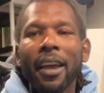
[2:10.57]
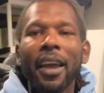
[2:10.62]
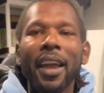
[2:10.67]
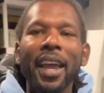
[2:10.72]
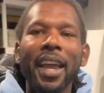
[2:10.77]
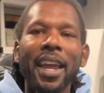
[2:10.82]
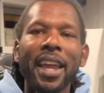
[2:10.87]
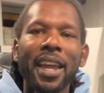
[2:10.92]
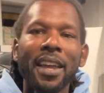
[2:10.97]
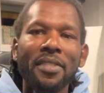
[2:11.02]

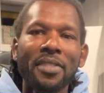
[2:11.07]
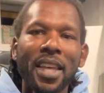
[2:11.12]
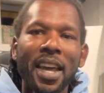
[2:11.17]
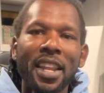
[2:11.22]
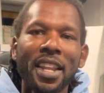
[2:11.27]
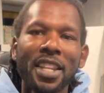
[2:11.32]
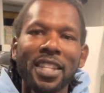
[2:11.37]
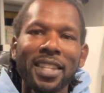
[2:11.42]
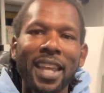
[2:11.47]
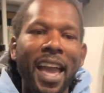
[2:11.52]
and that
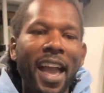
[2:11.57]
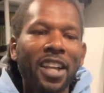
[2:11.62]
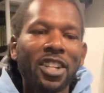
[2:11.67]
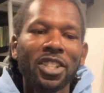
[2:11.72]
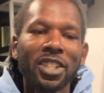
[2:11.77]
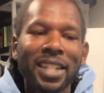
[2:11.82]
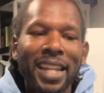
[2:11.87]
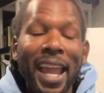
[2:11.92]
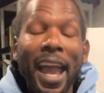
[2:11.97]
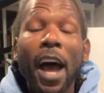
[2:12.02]
is
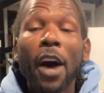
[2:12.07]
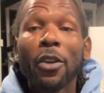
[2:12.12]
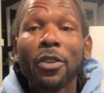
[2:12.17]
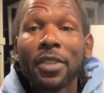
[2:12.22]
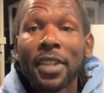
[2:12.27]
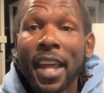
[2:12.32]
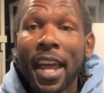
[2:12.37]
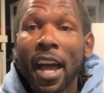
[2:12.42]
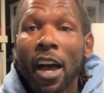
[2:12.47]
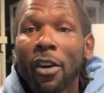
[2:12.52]
actually out
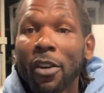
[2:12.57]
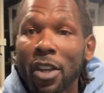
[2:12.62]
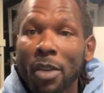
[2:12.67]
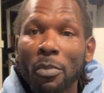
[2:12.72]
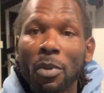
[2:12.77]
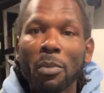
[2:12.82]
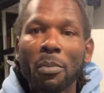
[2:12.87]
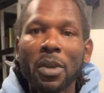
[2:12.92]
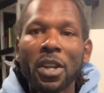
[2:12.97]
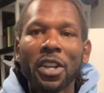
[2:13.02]
now. It
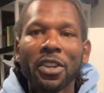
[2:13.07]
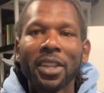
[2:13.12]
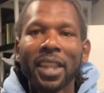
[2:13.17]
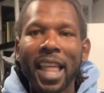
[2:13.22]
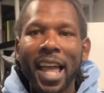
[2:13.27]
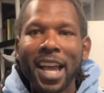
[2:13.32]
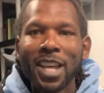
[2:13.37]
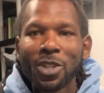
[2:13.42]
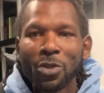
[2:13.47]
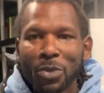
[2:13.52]
premiered
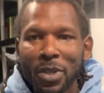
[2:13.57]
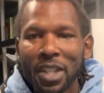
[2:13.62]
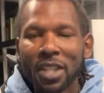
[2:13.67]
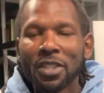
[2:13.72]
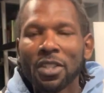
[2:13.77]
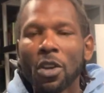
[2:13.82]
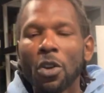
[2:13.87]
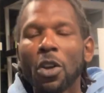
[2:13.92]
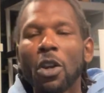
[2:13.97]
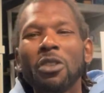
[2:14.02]
last week,
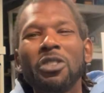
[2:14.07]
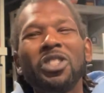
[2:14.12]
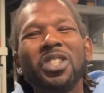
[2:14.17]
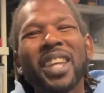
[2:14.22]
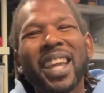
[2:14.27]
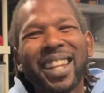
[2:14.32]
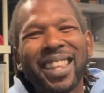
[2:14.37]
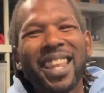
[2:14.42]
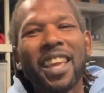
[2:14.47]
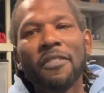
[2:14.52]
so go
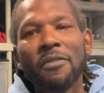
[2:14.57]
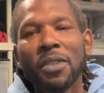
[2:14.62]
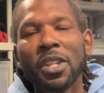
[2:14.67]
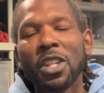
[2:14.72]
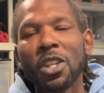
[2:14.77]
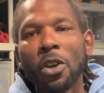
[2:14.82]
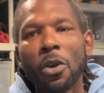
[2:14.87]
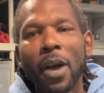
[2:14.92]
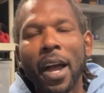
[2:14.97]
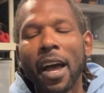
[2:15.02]
check that
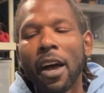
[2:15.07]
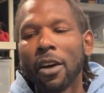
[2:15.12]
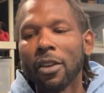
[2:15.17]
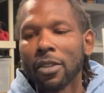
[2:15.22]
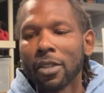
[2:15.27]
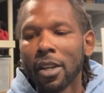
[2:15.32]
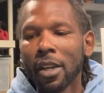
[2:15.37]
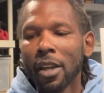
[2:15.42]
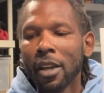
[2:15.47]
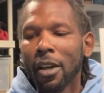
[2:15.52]
video out.
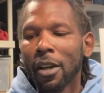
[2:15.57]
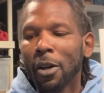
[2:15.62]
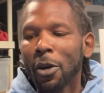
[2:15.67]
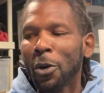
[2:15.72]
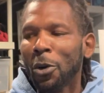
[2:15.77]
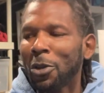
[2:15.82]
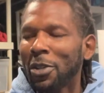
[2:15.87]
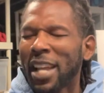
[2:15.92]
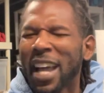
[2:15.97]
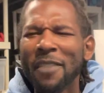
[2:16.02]

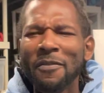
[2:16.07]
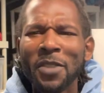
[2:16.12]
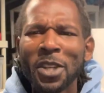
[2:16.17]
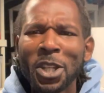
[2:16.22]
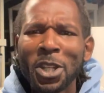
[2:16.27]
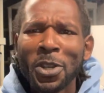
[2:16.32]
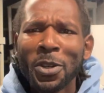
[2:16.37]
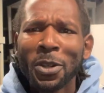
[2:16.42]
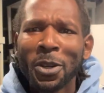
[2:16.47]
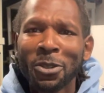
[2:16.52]
Or not
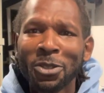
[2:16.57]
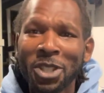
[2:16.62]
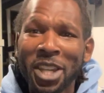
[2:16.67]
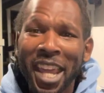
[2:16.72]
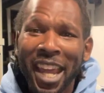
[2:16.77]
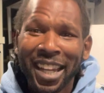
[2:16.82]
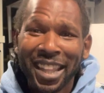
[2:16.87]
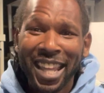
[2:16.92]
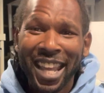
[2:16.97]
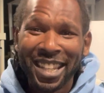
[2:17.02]
video, go
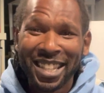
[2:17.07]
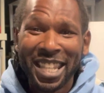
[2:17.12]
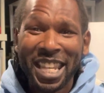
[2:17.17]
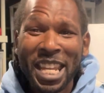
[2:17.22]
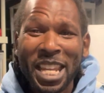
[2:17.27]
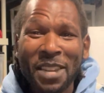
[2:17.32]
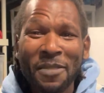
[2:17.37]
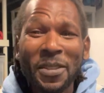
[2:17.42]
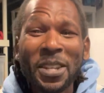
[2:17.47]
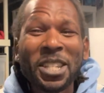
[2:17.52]
check that
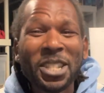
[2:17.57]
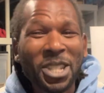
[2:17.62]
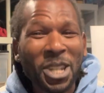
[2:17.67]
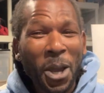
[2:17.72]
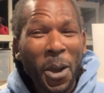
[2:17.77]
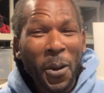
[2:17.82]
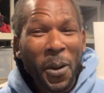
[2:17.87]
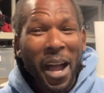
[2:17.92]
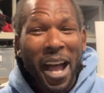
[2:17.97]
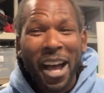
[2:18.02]
TV
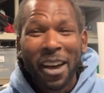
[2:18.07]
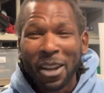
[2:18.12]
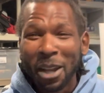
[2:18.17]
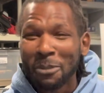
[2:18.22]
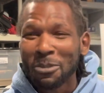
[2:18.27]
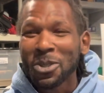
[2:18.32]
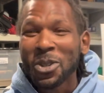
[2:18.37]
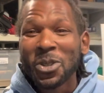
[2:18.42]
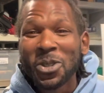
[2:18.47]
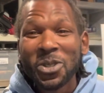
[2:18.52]
show out.
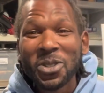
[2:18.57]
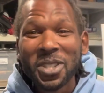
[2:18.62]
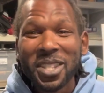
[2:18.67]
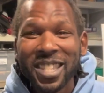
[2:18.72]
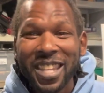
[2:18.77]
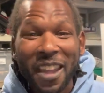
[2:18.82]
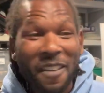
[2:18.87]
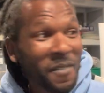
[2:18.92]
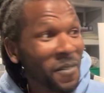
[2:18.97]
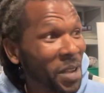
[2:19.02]
I'm so used to
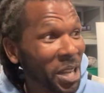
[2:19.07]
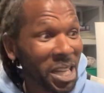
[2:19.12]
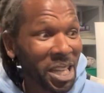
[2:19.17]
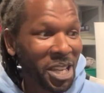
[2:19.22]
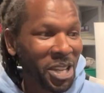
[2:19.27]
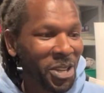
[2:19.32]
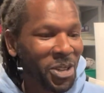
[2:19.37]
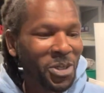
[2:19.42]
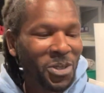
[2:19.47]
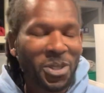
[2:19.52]
saying
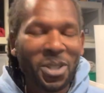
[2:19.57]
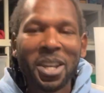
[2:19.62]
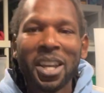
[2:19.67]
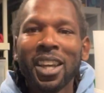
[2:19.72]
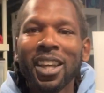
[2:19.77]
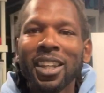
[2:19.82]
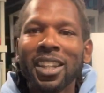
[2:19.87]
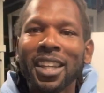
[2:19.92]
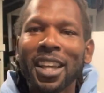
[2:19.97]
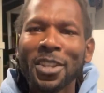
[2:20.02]
videos.
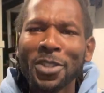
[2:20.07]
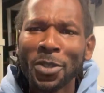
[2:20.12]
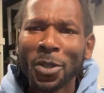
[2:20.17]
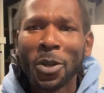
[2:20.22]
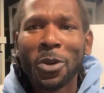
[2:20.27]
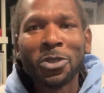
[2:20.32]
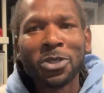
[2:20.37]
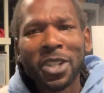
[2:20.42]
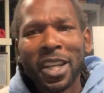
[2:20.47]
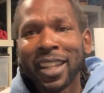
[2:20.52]
Yeah, so
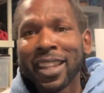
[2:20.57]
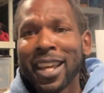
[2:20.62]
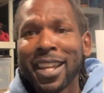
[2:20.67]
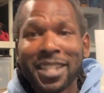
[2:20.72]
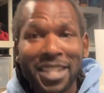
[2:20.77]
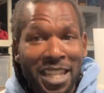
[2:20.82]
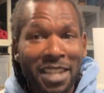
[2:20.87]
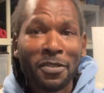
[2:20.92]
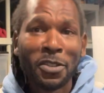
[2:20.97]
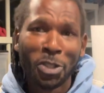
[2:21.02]
go check that
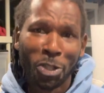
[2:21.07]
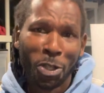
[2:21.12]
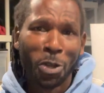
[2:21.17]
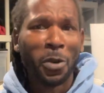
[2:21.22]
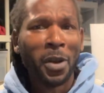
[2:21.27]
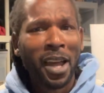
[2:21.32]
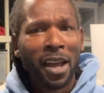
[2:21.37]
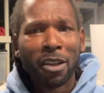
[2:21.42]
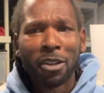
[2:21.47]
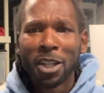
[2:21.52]
TV
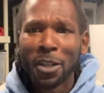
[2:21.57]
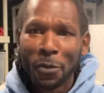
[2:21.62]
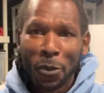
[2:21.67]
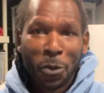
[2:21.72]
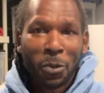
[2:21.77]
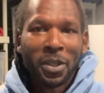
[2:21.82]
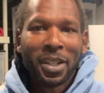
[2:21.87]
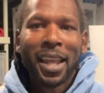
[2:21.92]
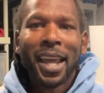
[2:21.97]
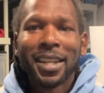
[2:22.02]
show out if you
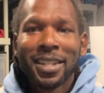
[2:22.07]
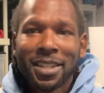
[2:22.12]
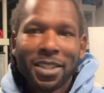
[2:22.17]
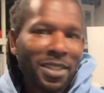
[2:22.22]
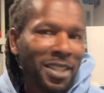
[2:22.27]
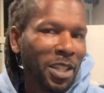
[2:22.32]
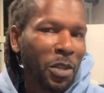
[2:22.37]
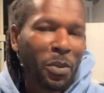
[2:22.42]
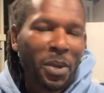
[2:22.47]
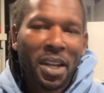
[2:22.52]
would like to
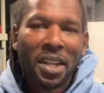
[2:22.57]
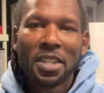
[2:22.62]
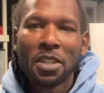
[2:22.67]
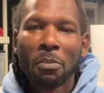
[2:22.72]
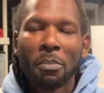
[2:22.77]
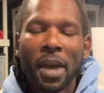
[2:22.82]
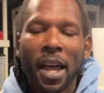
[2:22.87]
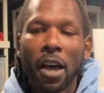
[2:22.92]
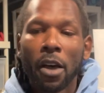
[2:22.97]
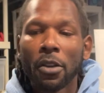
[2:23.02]
see what it's
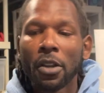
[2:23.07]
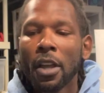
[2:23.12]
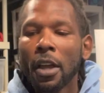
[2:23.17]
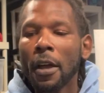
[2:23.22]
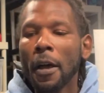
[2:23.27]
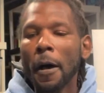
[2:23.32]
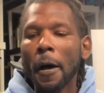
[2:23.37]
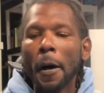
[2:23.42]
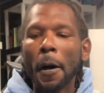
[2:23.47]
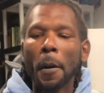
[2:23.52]
about.
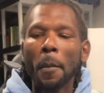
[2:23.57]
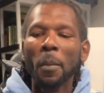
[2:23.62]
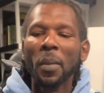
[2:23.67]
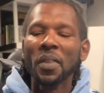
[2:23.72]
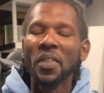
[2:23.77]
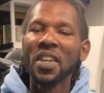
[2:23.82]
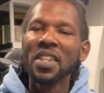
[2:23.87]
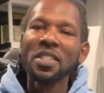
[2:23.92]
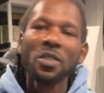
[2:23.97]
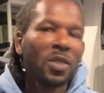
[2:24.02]
But
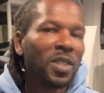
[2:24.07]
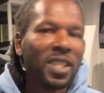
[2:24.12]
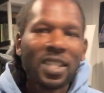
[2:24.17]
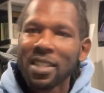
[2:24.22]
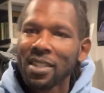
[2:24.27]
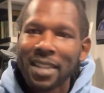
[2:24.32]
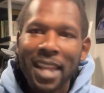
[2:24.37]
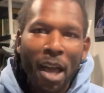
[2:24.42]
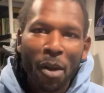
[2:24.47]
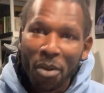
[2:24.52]
this
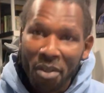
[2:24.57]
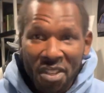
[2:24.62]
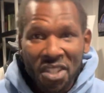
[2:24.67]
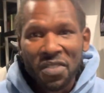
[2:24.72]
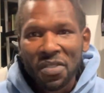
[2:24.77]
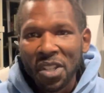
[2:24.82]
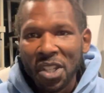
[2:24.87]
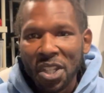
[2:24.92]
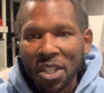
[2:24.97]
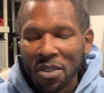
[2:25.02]
is not what this
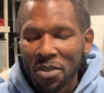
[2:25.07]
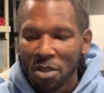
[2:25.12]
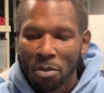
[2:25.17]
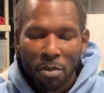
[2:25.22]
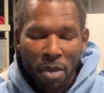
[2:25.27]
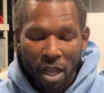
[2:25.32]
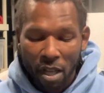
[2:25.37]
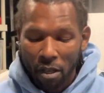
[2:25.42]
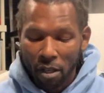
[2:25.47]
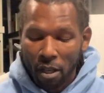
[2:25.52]
video is
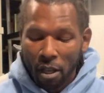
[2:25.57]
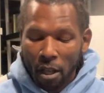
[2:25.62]
about.